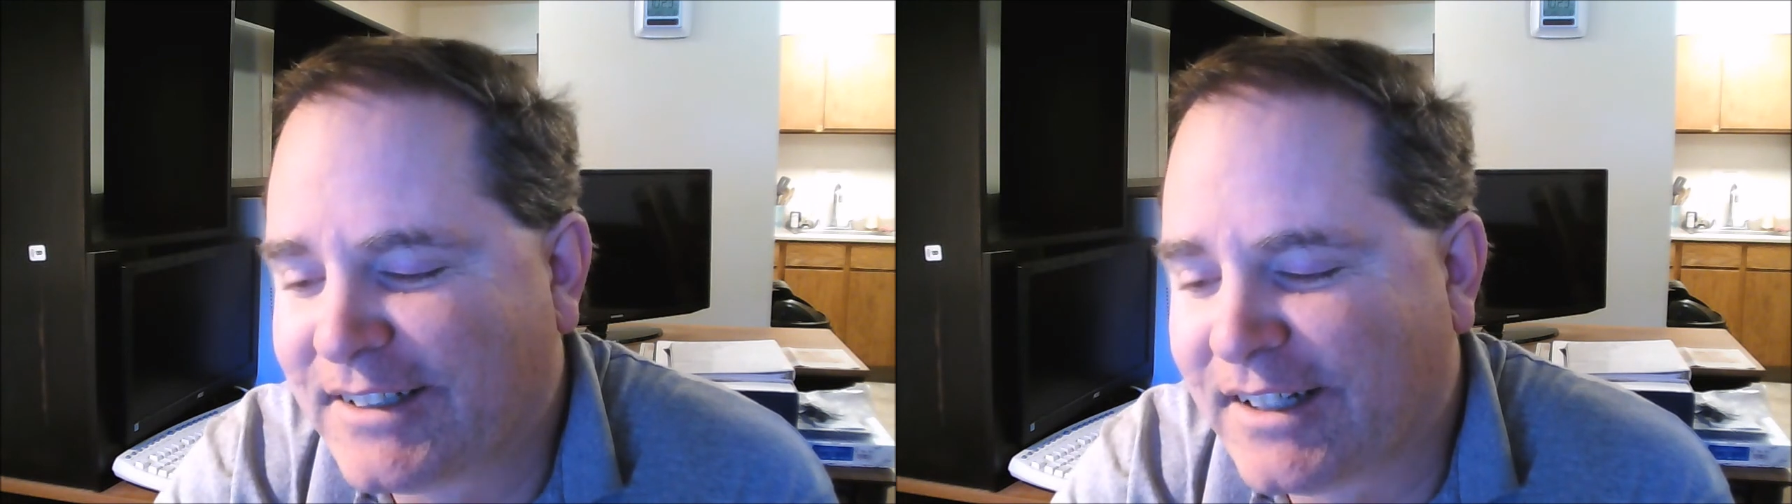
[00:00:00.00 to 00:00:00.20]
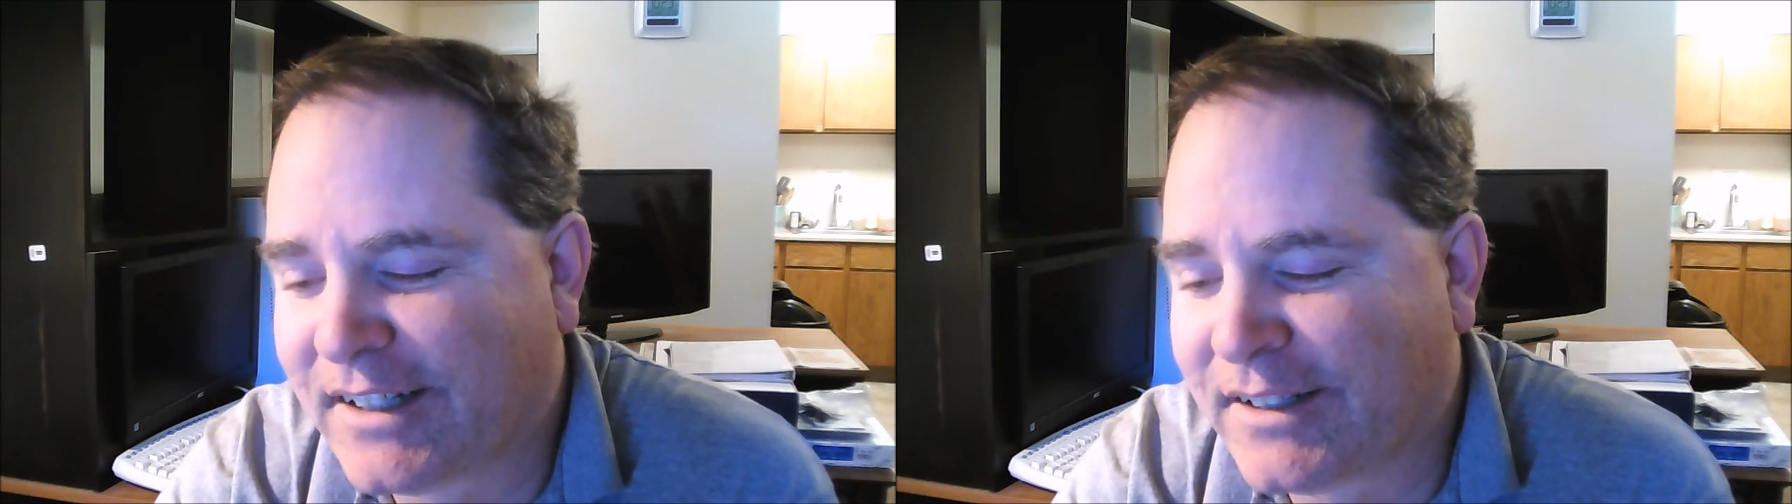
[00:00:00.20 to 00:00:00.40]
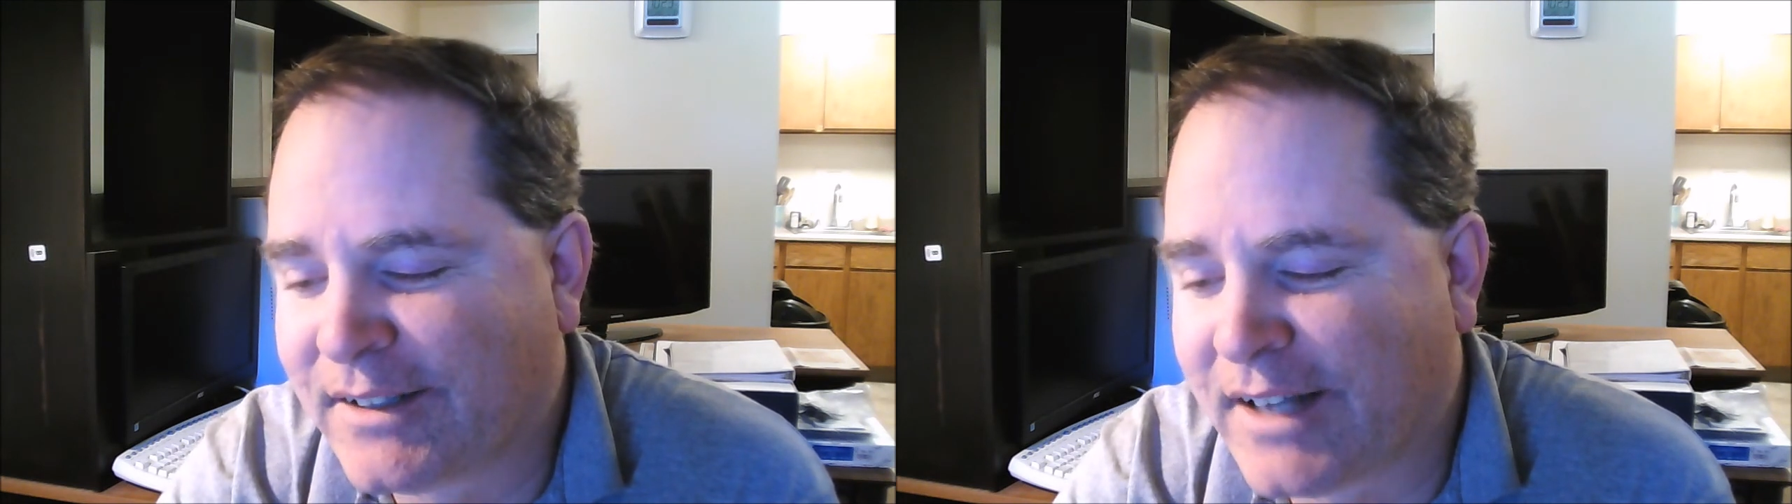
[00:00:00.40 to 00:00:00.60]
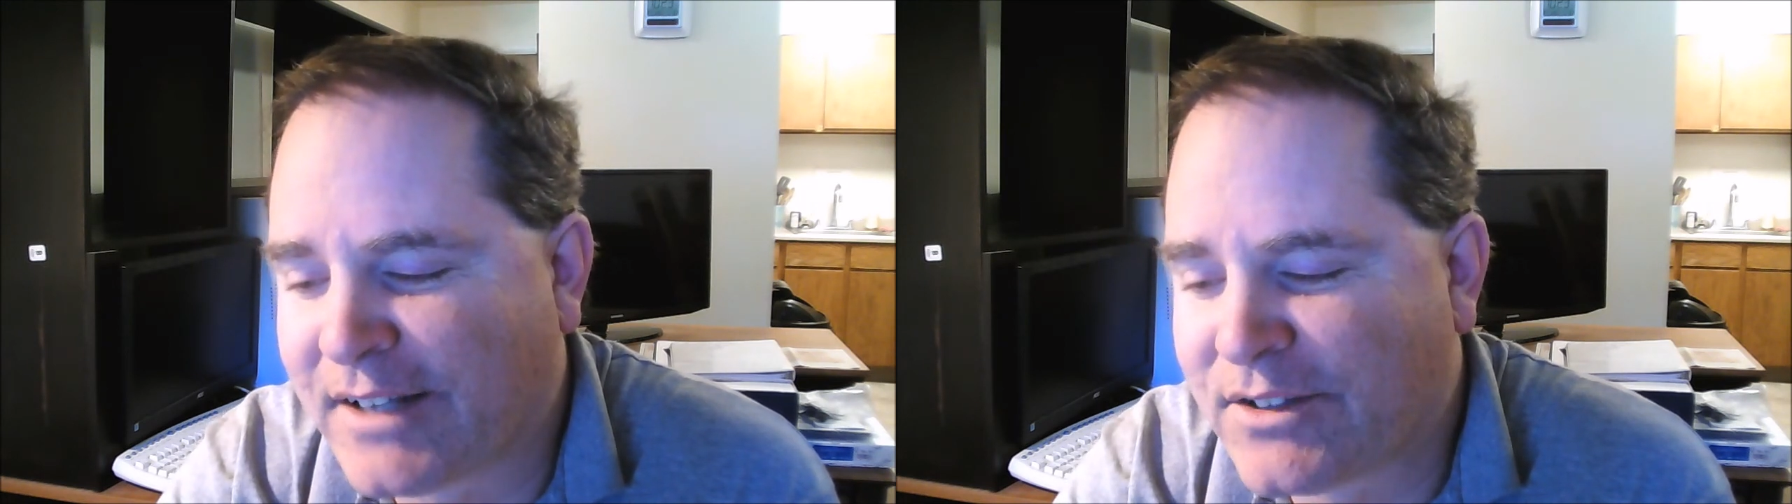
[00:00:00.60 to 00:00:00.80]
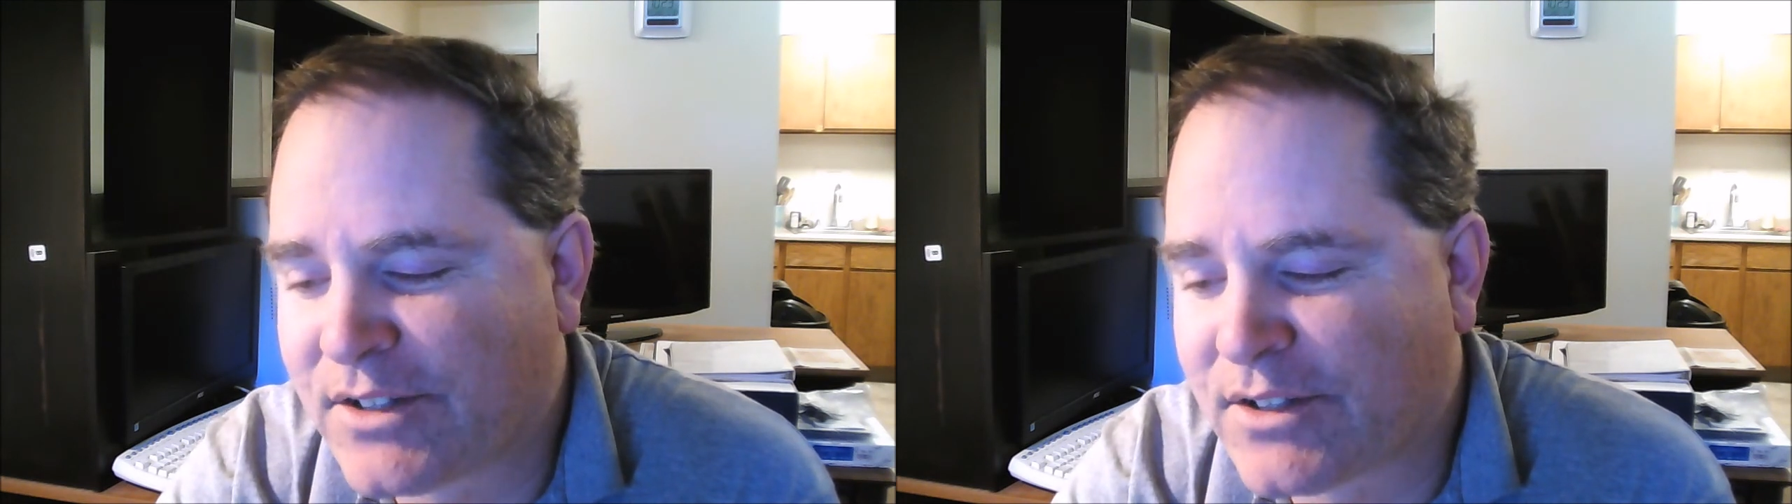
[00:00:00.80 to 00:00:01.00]
Um,
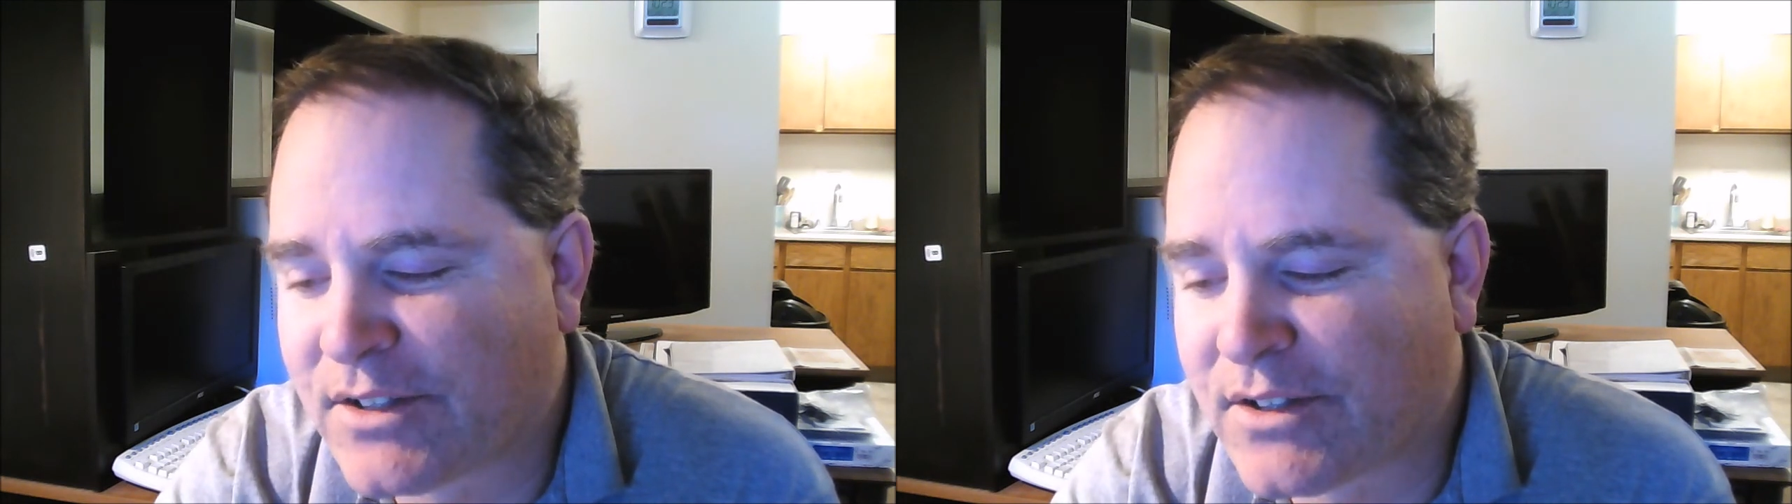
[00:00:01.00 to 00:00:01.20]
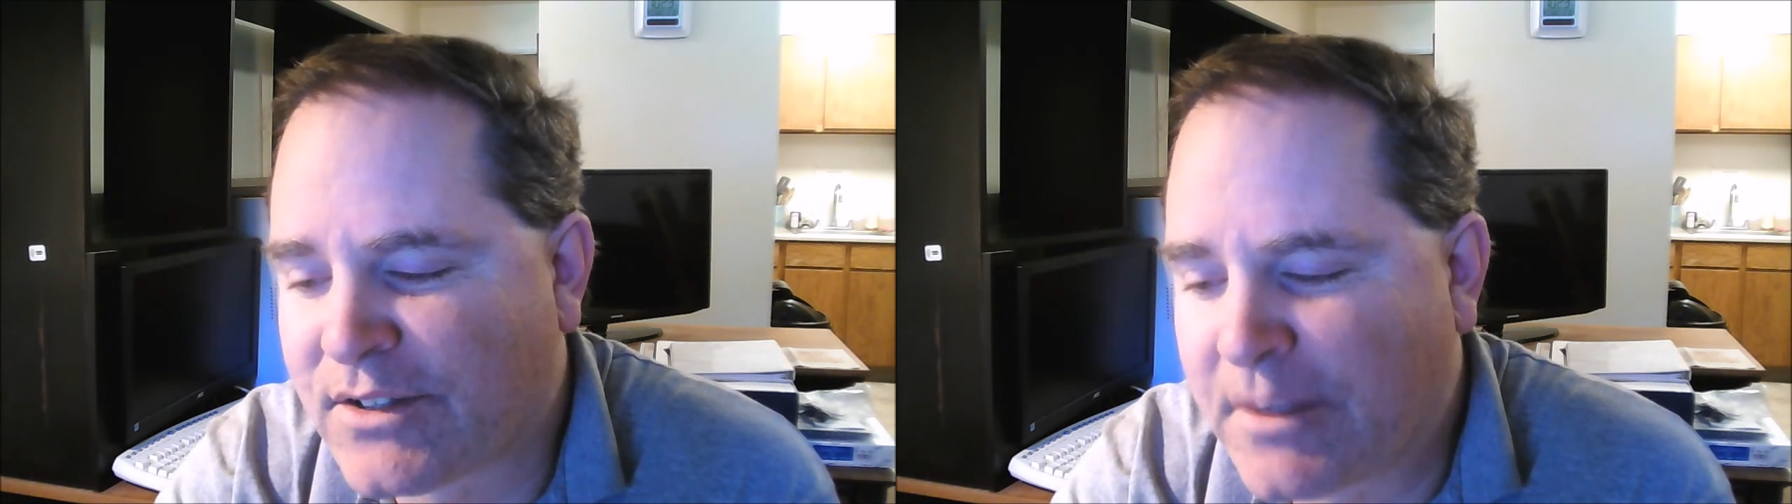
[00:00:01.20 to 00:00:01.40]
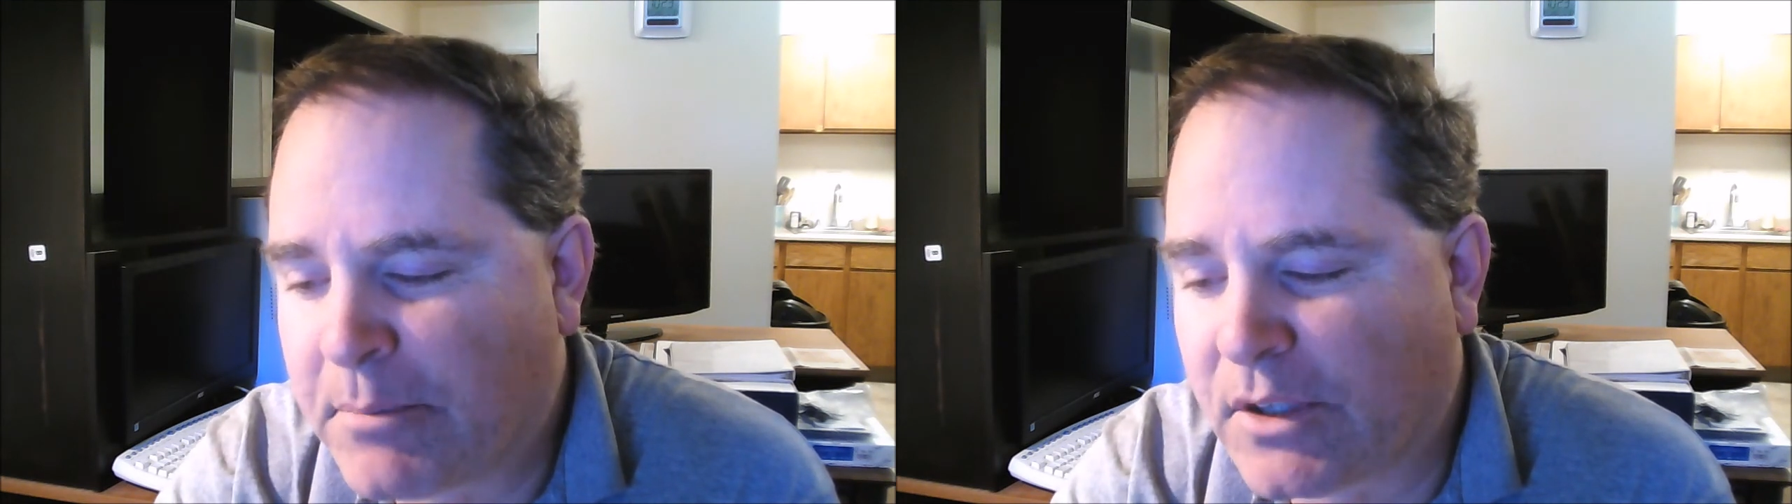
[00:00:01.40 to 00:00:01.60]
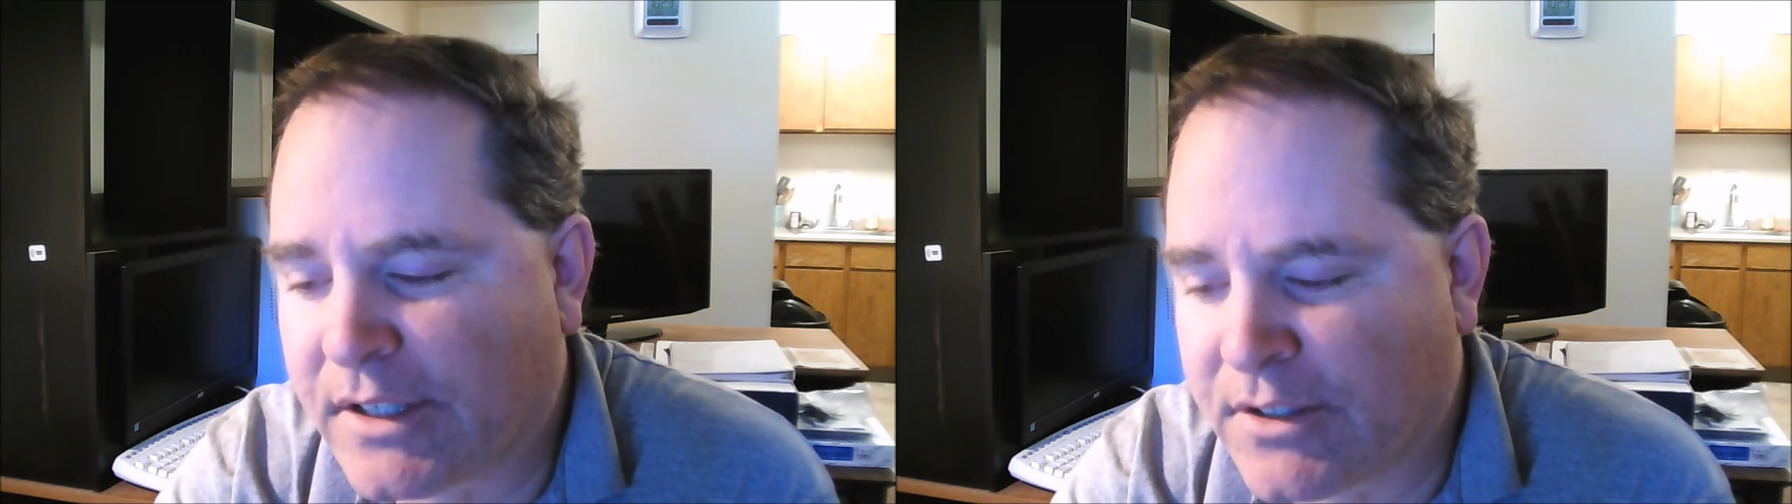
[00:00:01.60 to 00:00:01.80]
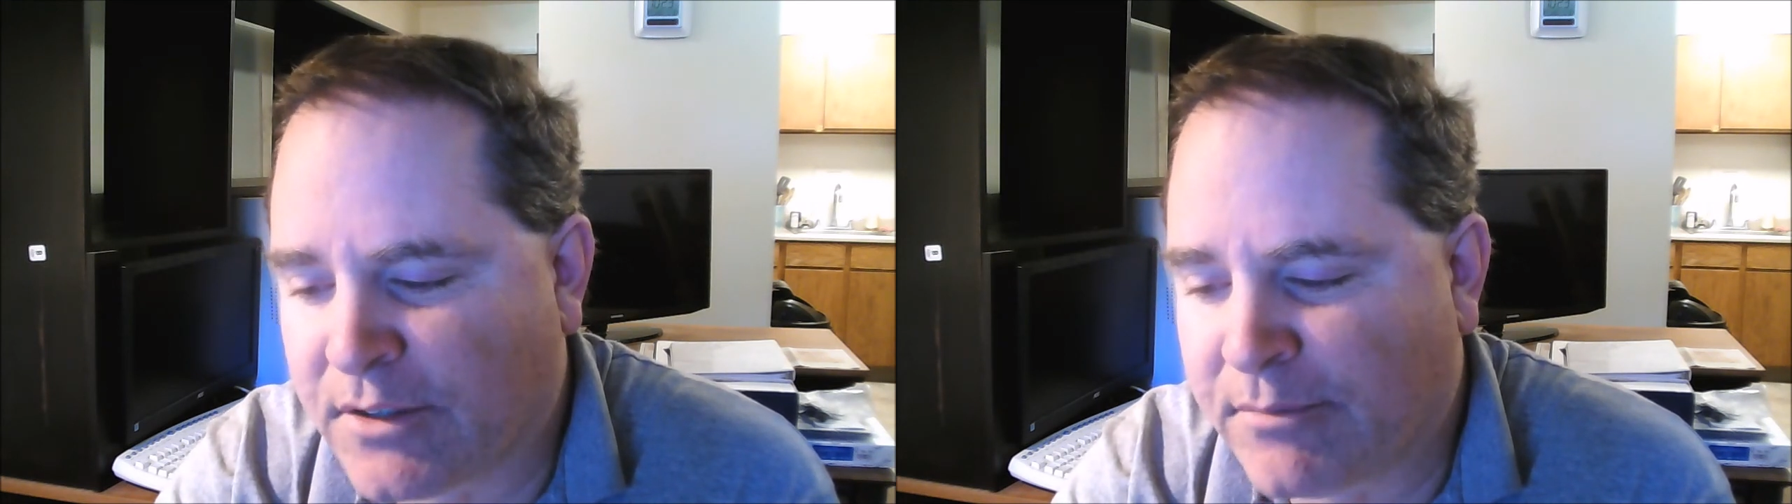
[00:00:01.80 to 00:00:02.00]
that's just the
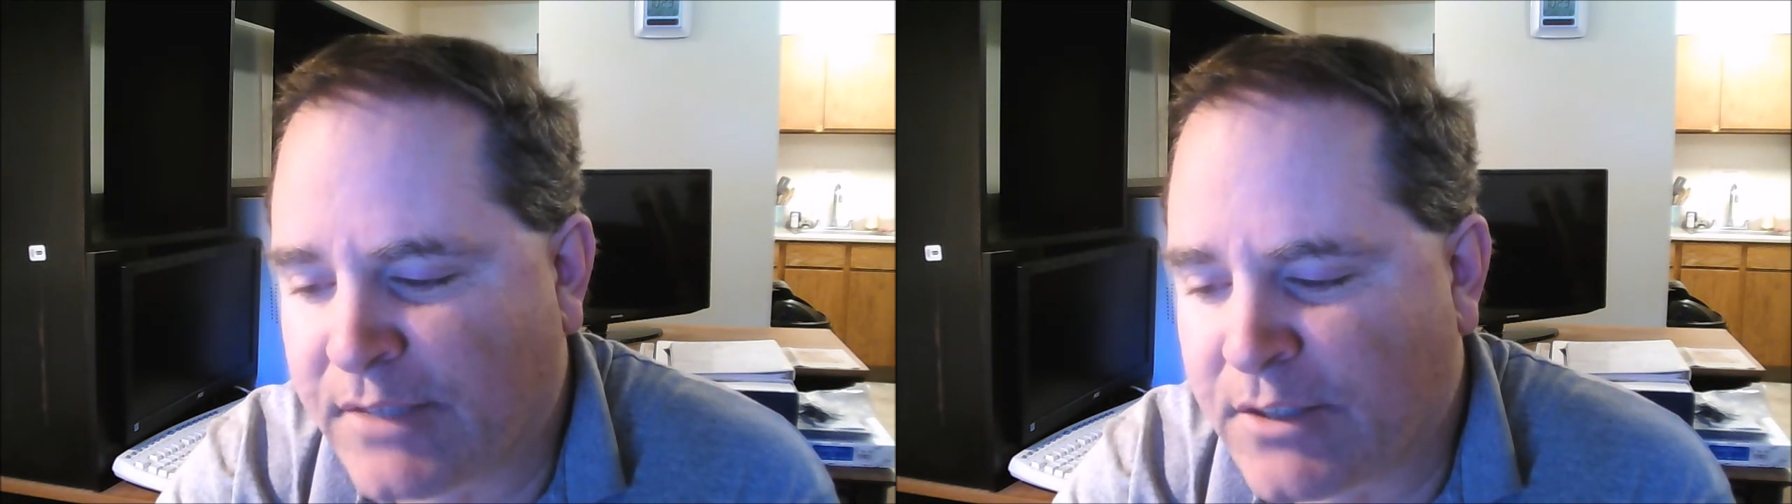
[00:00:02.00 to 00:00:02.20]
symbolism